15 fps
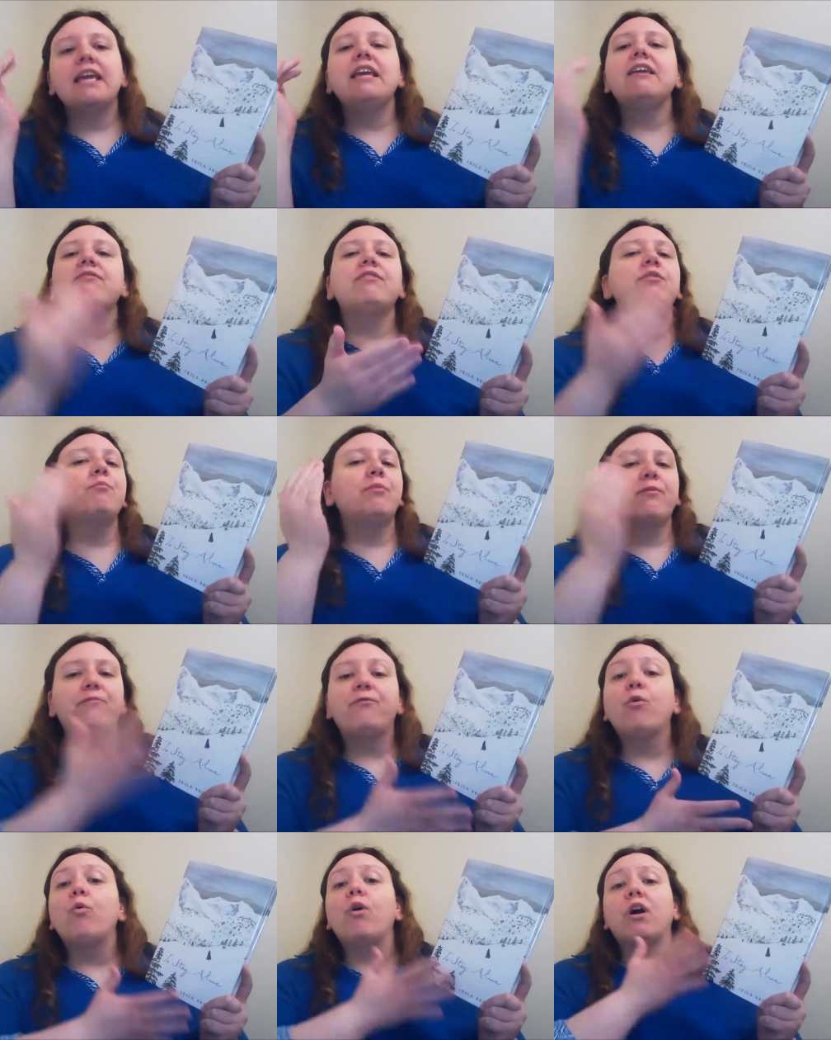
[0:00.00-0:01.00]
even
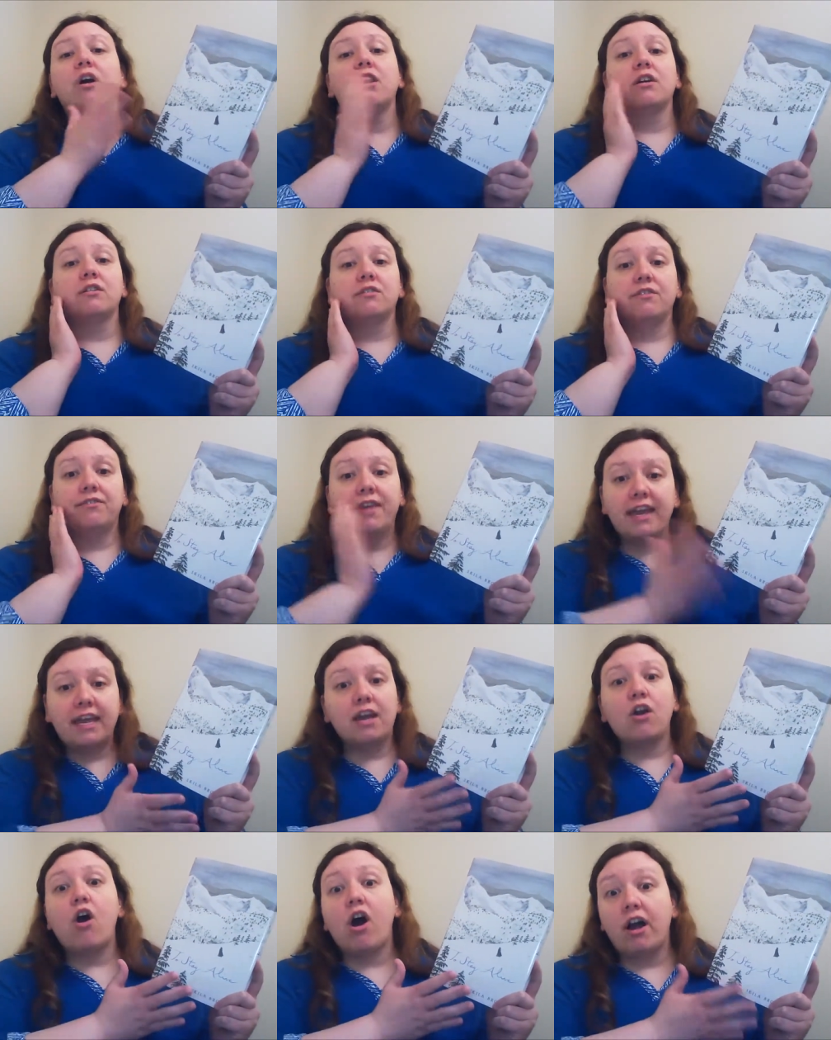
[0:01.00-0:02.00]
before they
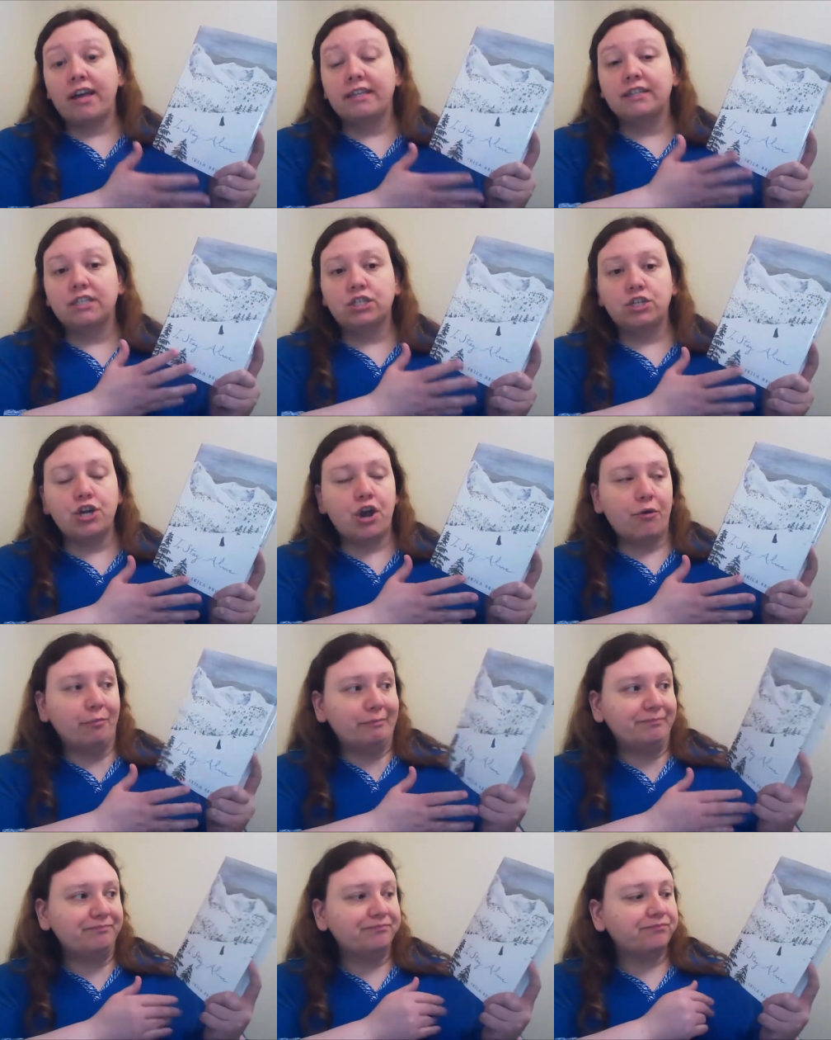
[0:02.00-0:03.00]
get caught in the snow.
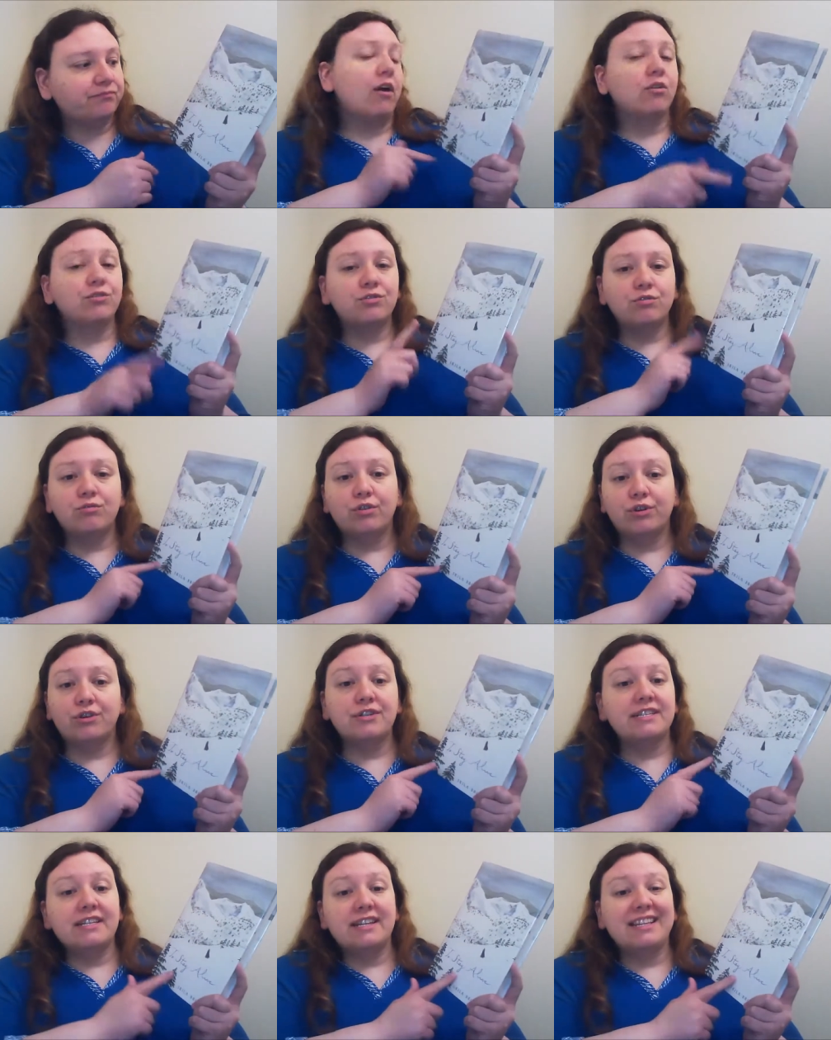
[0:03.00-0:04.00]
I also
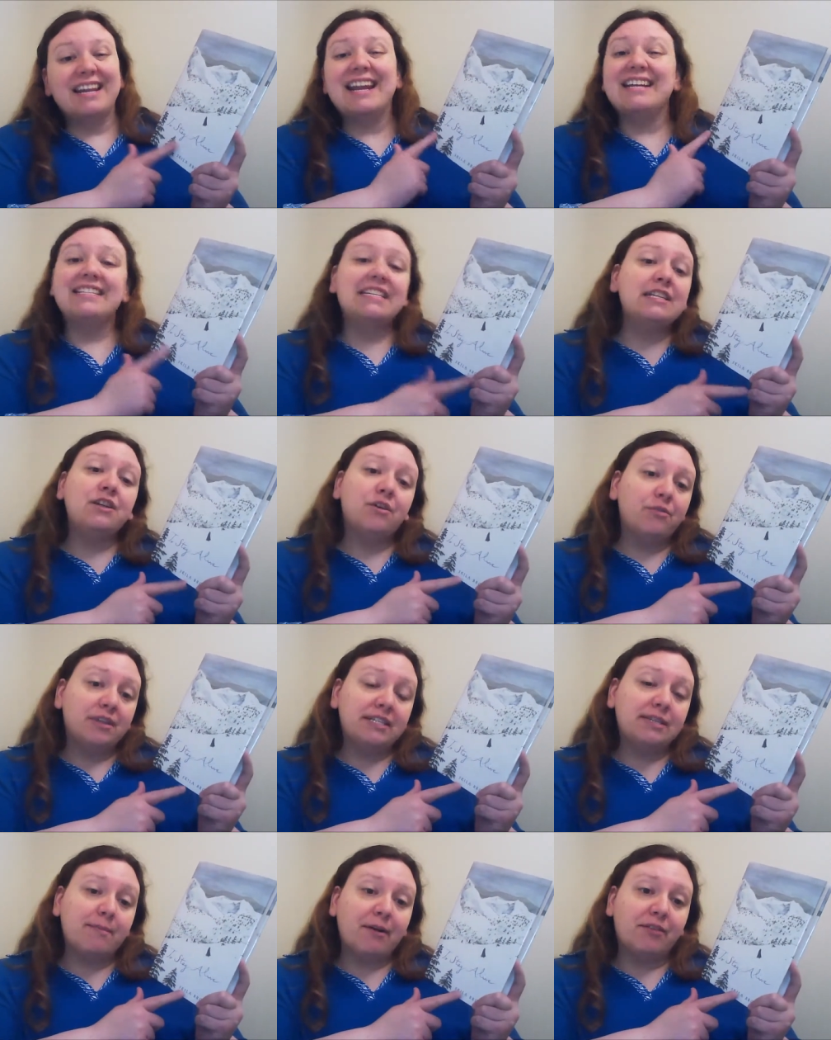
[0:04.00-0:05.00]
learned, and I didn't know
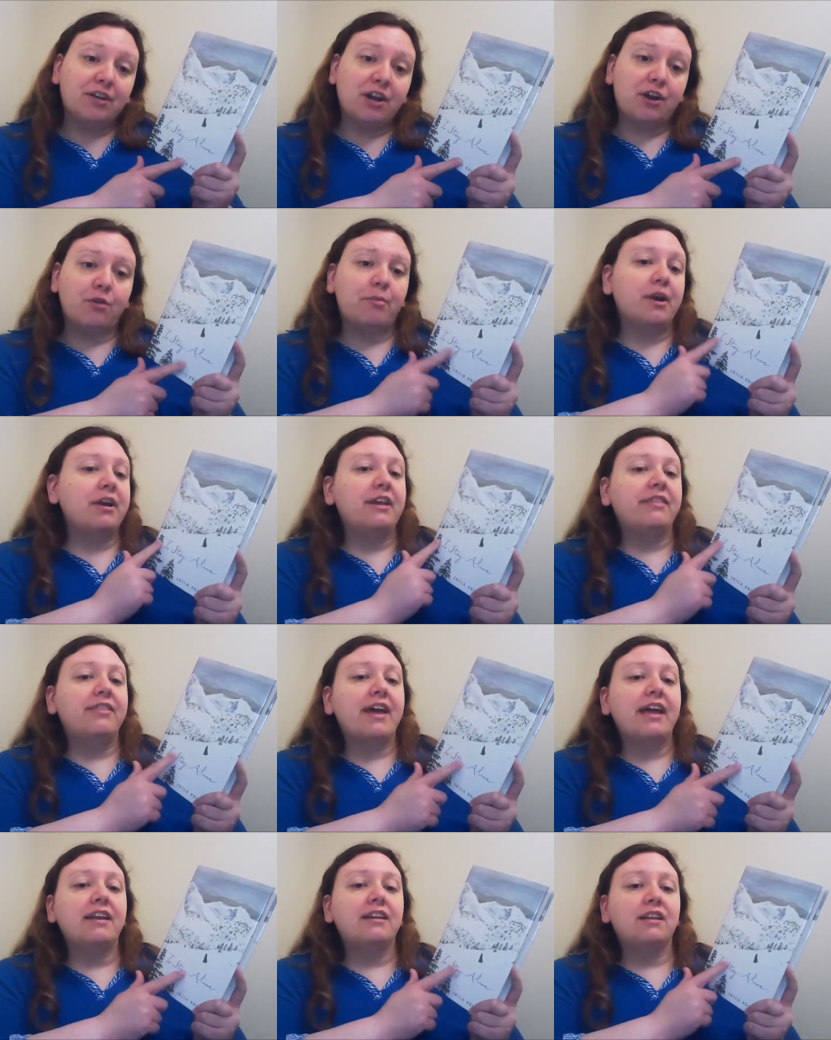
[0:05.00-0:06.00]
this about the Donner Party,
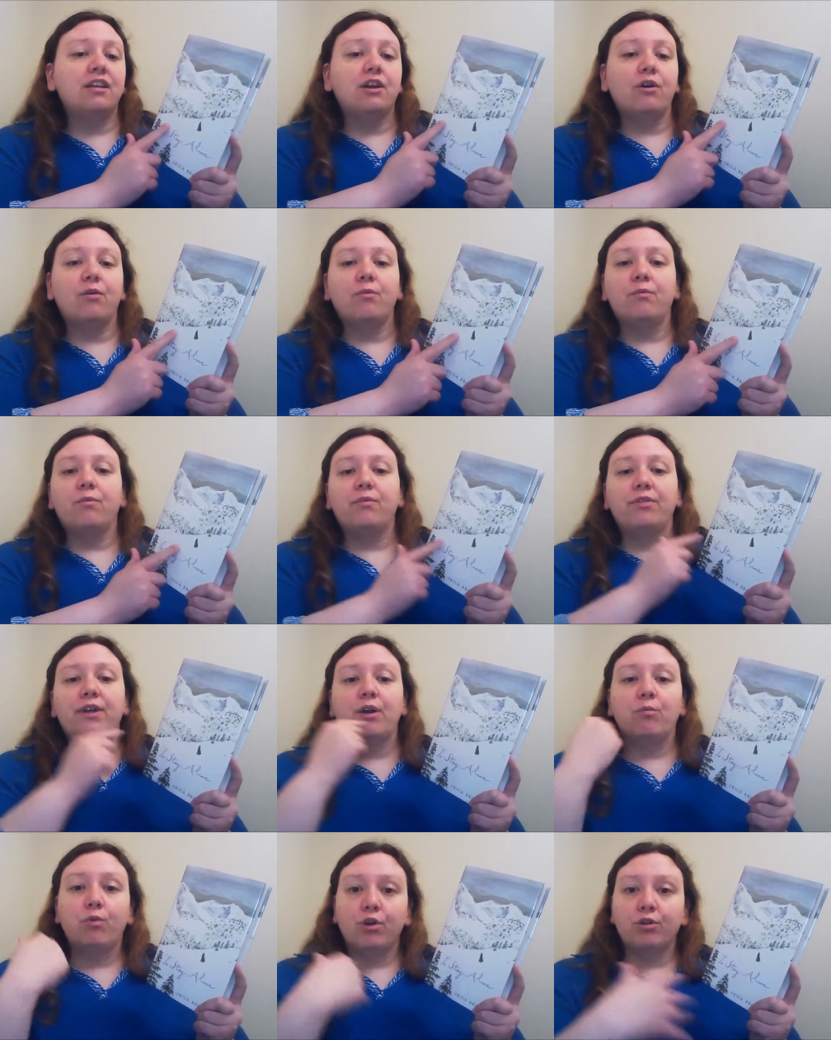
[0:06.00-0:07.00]
that, you know,
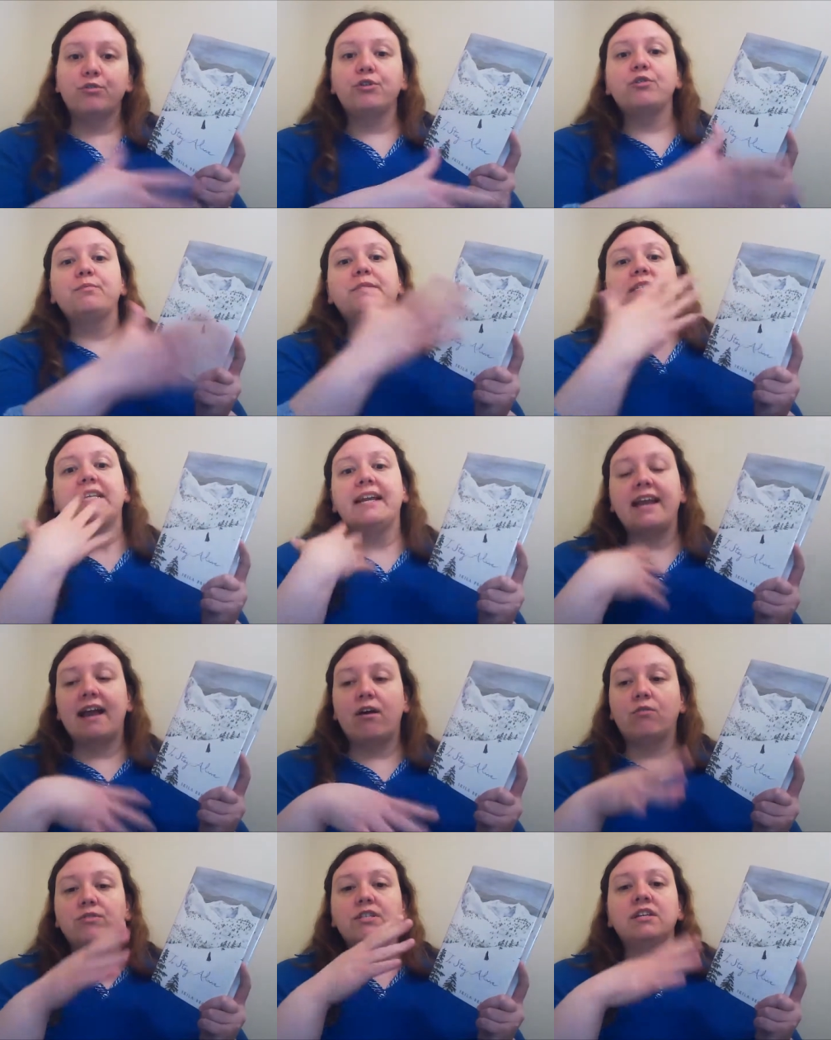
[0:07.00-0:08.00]
there were groups sent
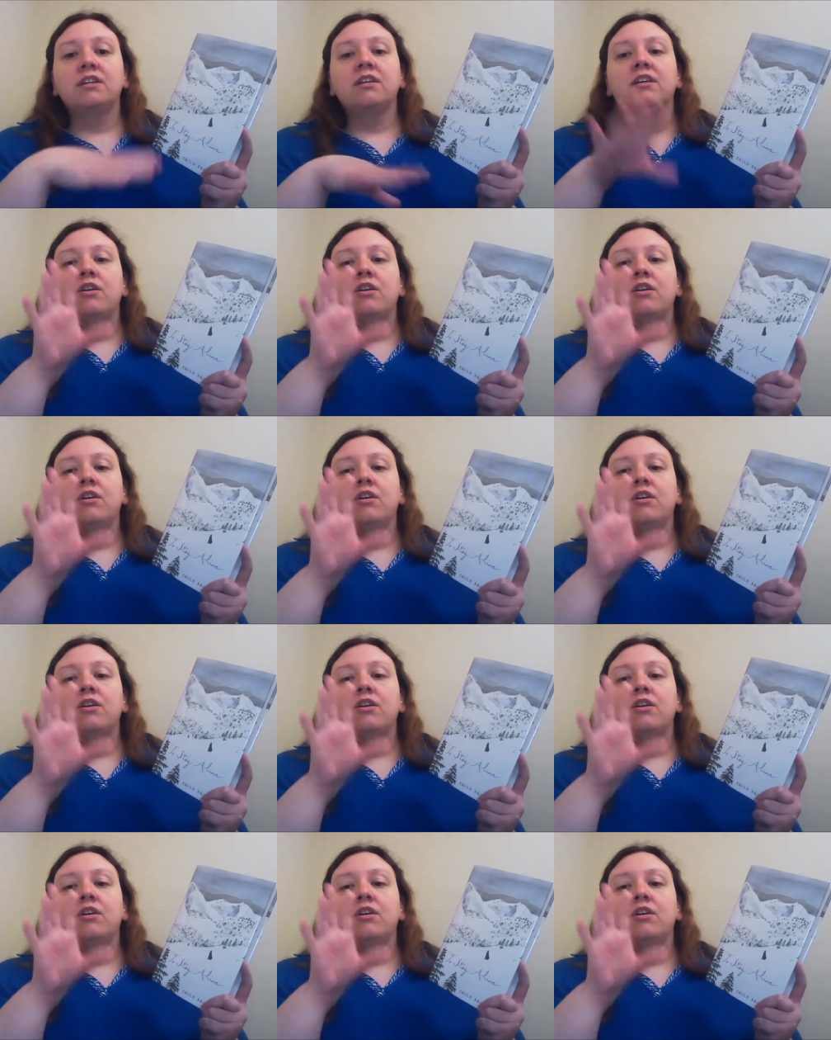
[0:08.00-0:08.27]
out